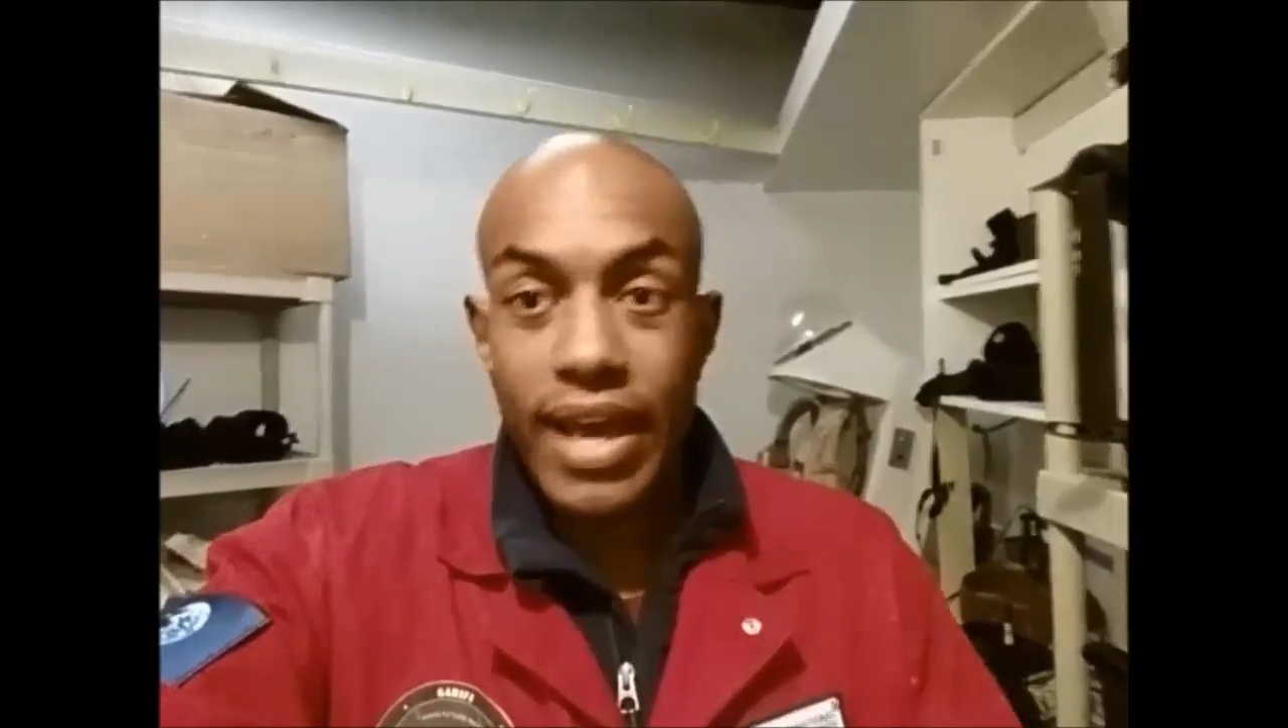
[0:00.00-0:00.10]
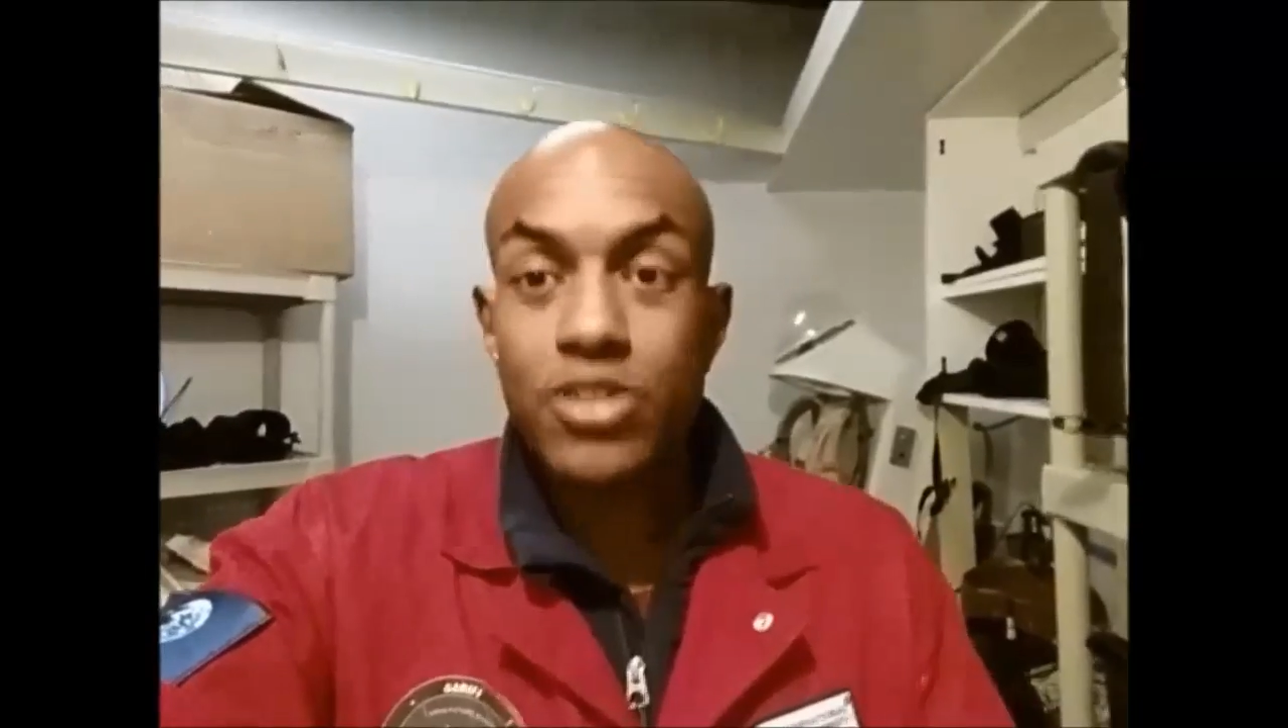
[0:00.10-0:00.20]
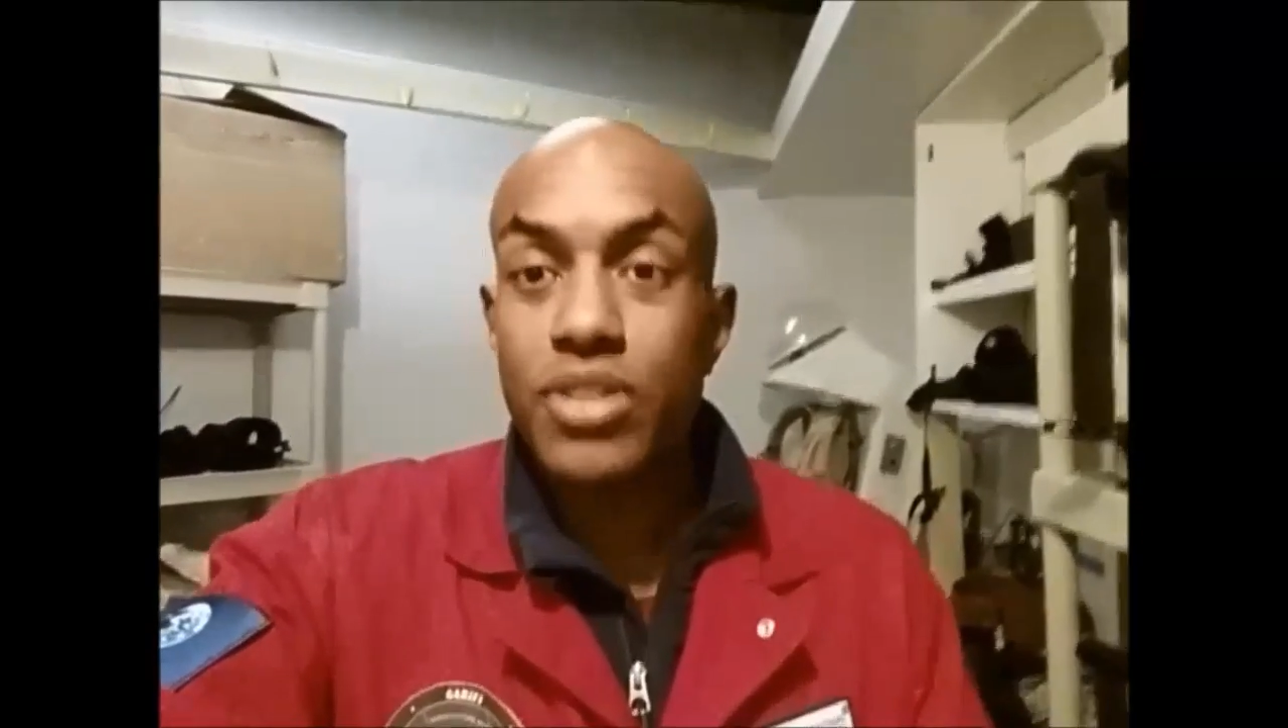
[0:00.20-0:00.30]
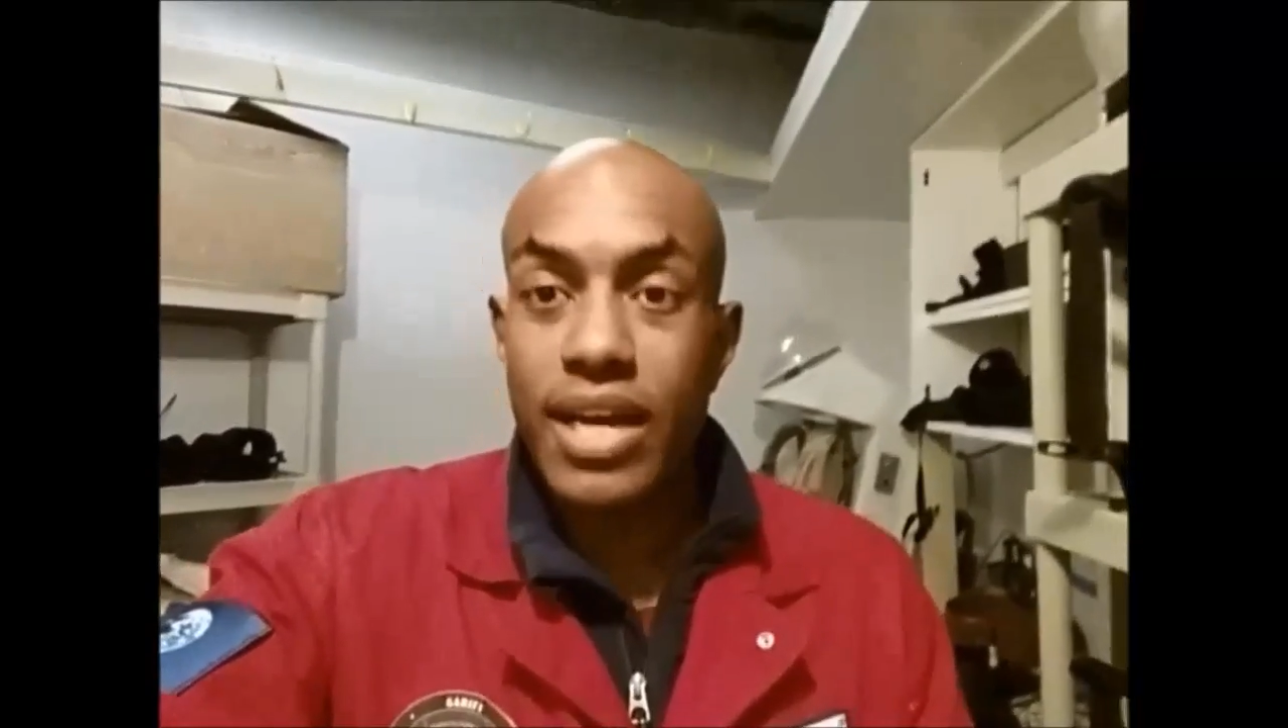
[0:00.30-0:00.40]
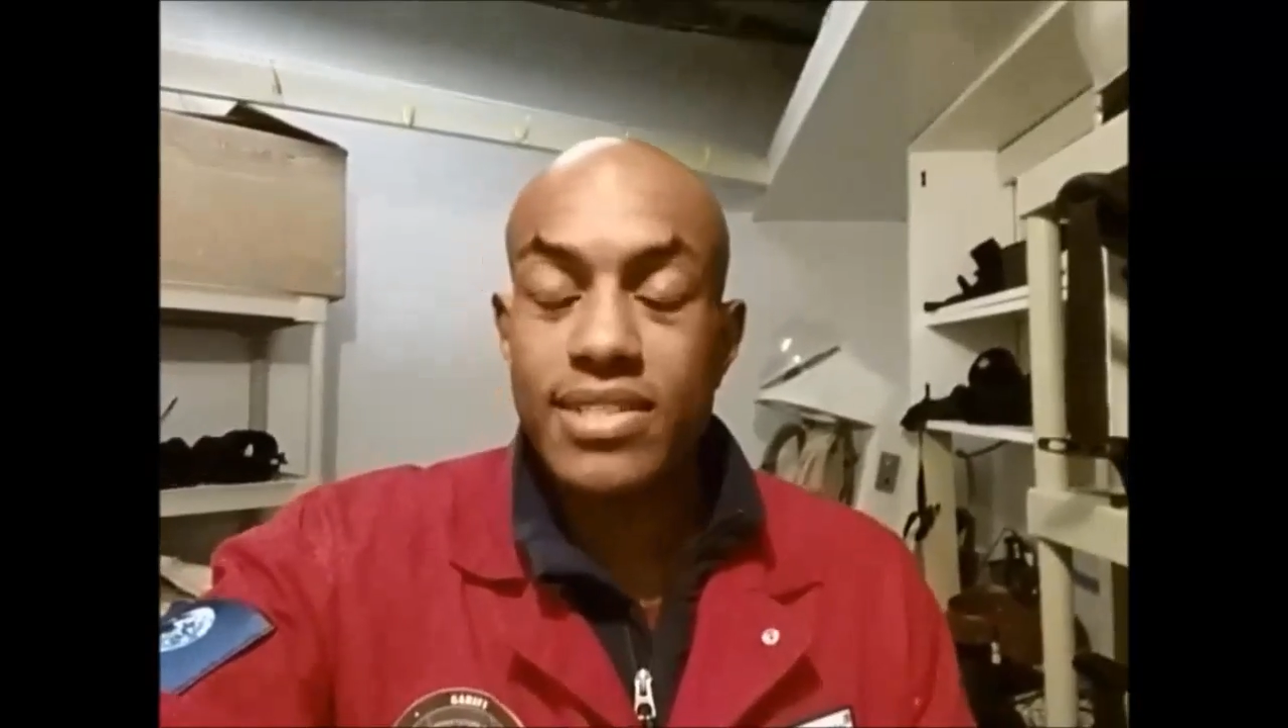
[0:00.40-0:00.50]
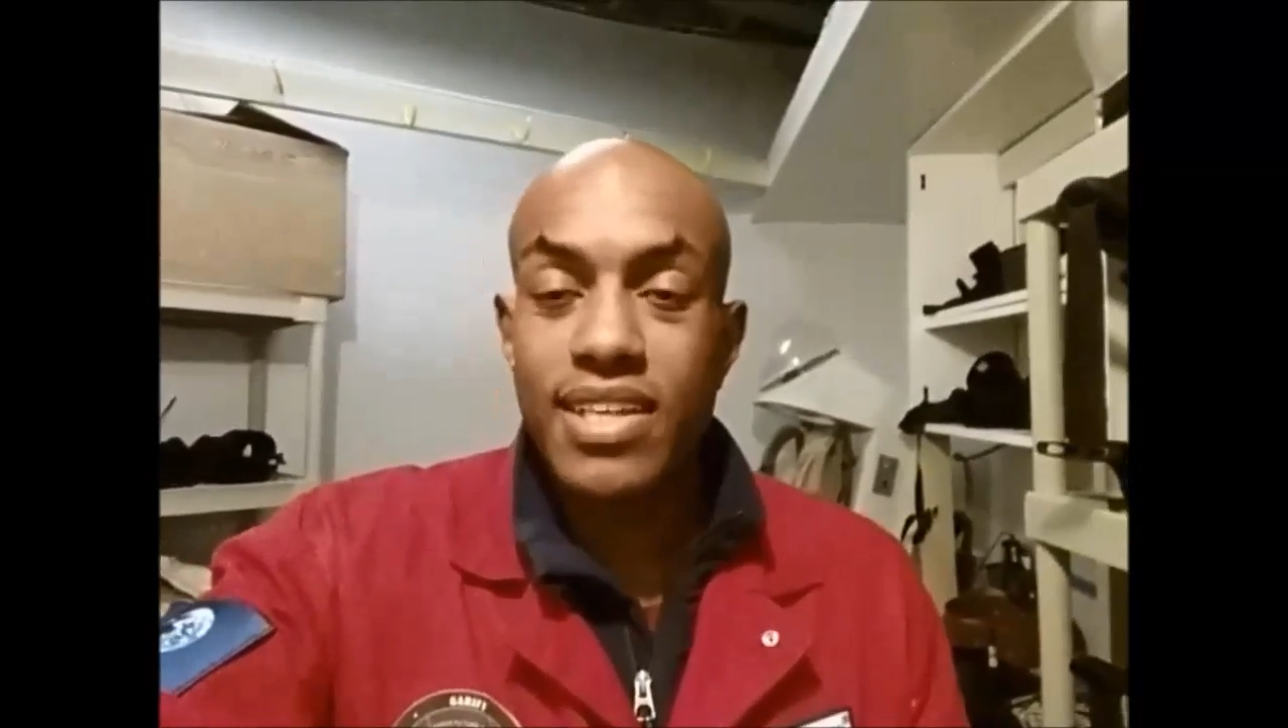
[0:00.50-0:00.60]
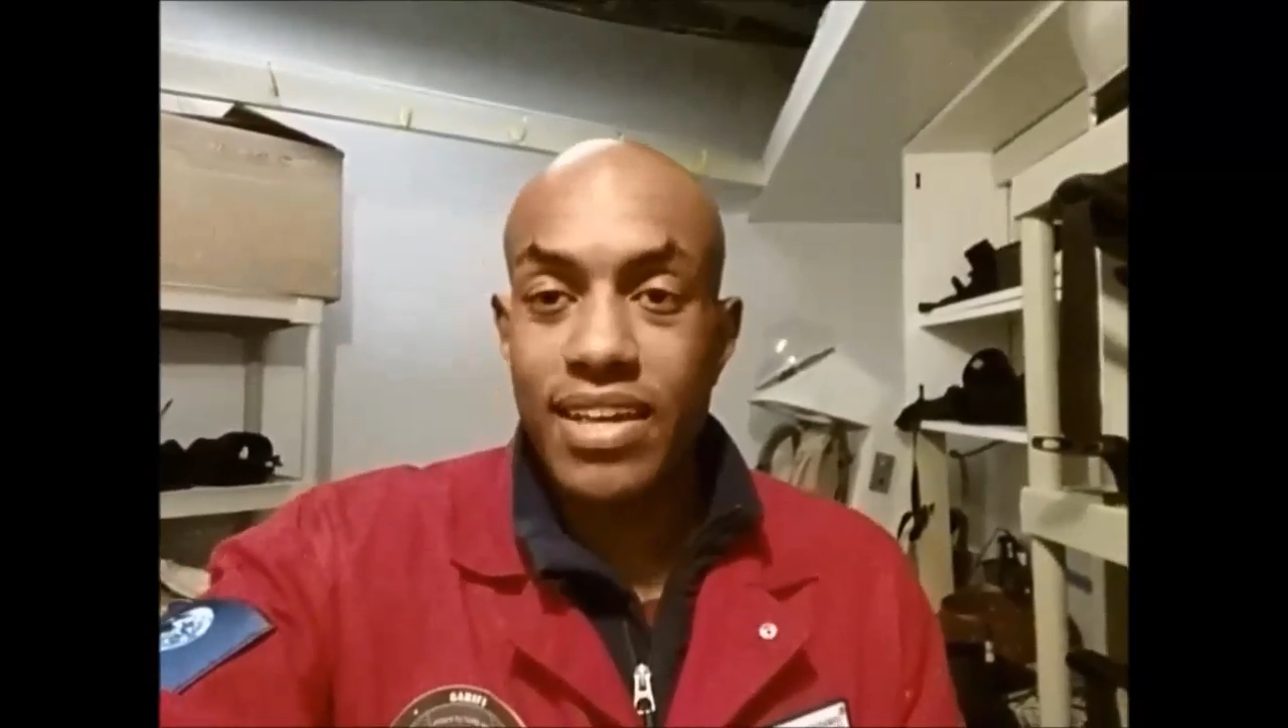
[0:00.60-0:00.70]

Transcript: astronauts